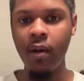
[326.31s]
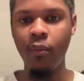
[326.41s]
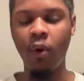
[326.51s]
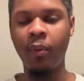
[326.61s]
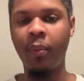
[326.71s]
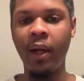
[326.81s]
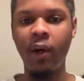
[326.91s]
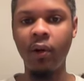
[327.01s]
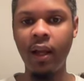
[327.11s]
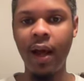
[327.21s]
more
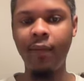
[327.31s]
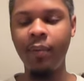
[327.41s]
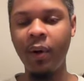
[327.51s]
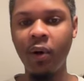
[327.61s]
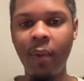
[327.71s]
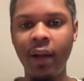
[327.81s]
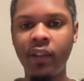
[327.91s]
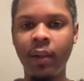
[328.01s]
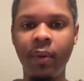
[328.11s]
prepared, and have the better matchup,